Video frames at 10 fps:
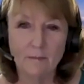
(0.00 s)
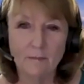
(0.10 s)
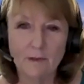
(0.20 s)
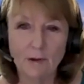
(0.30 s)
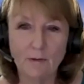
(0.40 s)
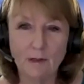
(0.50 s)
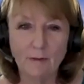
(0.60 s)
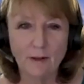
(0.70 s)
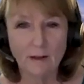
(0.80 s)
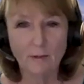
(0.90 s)
So I would
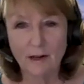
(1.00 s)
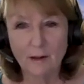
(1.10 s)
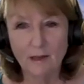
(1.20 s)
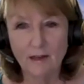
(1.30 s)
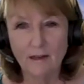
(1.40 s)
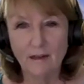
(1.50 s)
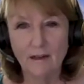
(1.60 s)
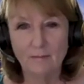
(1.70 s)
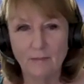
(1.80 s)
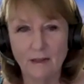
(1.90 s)
definitely recommend
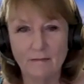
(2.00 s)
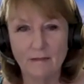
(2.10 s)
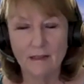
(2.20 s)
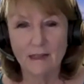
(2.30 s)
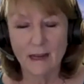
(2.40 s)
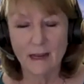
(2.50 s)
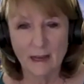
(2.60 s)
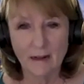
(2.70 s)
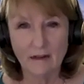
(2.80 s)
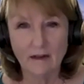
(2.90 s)
a
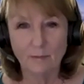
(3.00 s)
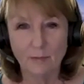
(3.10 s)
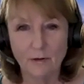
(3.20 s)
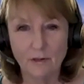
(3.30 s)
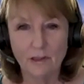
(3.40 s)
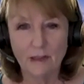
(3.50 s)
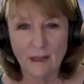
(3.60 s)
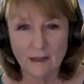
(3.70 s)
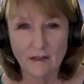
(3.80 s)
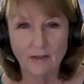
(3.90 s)
dyadic approach to
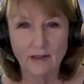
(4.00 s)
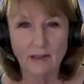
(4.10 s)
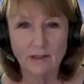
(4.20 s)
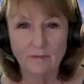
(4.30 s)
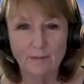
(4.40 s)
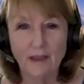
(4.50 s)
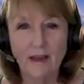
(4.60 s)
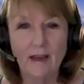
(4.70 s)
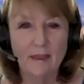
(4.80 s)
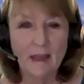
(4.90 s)
data collection.
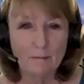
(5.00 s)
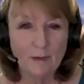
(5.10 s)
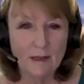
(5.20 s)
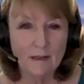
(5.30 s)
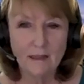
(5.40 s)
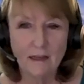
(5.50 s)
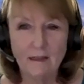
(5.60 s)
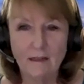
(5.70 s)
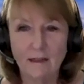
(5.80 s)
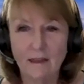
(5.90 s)
That being
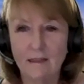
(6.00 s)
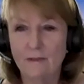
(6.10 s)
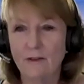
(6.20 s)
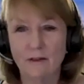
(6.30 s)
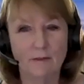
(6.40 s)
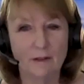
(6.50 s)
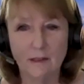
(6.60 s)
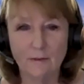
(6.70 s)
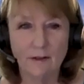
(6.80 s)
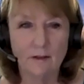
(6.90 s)
said, that's very, very
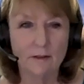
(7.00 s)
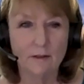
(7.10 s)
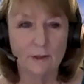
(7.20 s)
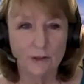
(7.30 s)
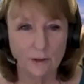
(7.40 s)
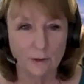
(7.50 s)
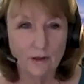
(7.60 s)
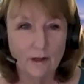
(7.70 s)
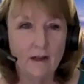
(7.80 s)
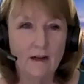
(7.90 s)
difficult to do.
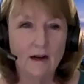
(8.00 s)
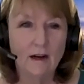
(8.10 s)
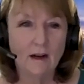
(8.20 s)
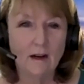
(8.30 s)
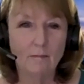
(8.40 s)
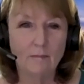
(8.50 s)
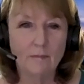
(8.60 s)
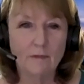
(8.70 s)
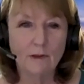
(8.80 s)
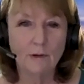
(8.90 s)

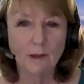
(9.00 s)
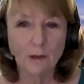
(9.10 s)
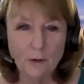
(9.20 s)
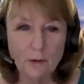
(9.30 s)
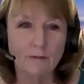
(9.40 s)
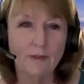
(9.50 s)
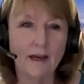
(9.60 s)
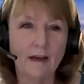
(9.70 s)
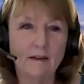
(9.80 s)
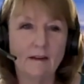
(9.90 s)
So in lieu of
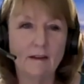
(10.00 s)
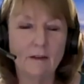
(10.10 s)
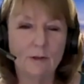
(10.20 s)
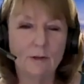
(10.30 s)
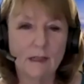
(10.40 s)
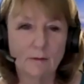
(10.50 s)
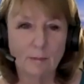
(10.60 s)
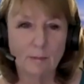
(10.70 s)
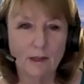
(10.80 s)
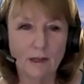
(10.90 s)
that, an interesting
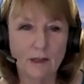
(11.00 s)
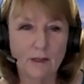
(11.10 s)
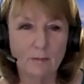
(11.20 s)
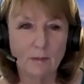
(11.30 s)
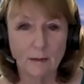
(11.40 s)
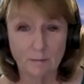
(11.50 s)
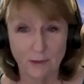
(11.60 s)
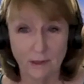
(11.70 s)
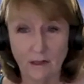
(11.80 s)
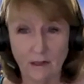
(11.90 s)
replication might
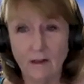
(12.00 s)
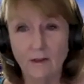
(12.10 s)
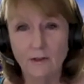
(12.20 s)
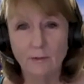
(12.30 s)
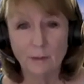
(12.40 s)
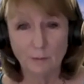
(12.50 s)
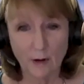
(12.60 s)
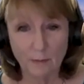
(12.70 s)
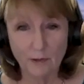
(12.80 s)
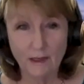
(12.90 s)
be to
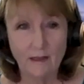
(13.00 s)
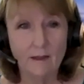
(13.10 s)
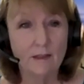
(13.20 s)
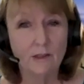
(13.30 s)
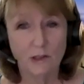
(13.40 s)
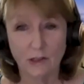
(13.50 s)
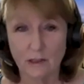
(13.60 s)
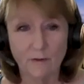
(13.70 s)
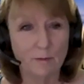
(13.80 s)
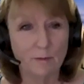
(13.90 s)
replicate this
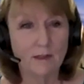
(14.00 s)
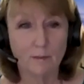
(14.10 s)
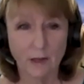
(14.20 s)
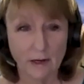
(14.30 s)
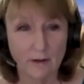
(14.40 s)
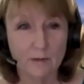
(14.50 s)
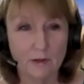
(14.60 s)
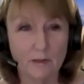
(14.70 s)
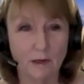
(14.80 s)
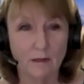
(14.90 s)
just from the supplier's
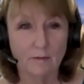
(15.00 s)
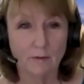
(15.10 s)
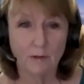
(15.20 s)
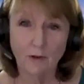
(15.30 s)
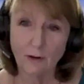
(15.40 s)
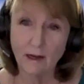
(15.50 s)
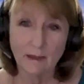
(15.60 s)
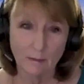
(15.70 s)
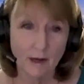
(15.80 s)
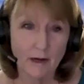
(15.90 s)
perspective. We've already
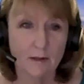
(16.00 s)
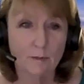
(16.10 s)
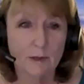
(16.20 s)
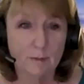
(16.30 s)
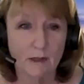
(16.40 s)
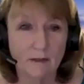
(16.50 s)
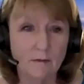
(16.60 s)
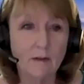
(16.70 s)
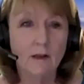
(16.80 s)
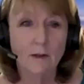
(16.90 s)
got the buyer's
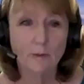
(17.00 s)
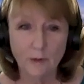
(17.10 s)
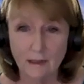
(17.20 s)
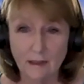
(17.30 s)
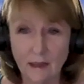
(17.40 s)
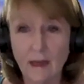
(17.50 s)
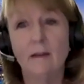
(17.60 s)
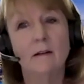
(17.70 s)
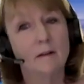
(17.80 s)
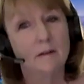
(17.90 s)
perspective. We did that.
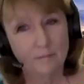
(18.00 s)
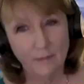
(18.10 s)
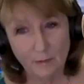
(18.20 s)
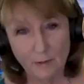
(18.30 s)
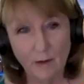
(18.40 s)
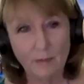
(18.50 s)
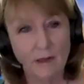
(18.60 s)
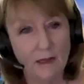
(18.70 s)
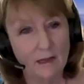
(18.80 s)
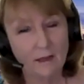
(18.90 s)
Maybe
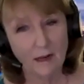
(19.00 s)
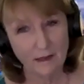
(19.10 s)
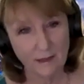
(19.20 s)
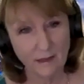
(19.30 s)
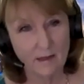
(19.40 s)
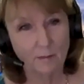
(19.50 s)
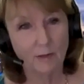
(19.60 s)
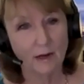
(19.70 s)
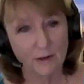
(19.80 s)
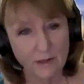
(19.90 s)
replicate it asking
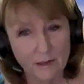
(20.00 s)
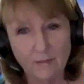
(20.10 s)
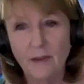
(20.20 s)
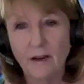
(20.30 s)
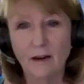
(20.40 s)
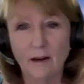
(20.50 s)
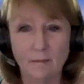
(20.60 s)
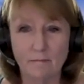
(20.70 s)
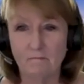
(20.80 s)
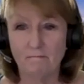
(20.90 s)
suppliers.
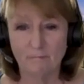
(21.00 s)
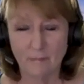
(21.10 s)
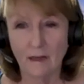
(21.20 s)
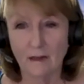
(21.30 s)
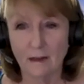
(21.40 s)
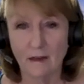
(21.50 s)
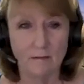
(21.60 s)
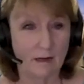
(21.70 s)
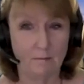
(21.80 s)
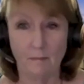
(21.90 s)

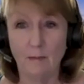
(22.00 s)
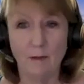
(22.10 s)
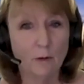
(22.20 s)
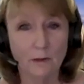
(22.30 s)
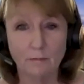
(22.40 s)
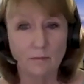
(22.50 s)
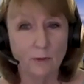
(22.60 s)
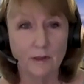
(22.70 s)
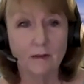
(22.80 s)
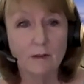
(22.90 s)
And maybe
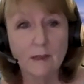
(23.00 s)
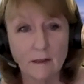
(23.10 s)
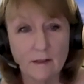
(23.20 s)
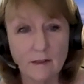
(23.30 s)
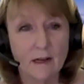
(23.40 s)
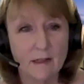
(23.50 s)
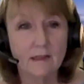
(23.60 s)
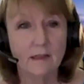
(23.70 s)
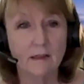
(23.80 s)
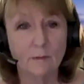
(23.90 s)
holding everything else
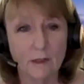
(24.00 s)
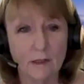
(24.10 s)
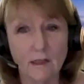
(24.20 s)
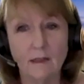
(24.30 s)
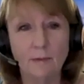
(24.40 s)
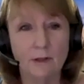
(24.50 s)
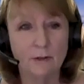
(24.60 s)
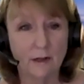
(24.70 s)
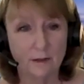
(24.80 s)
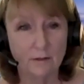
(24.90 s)
constant that we did, but
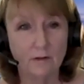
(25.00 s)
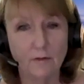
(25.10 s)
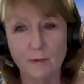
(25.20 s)
try to do it from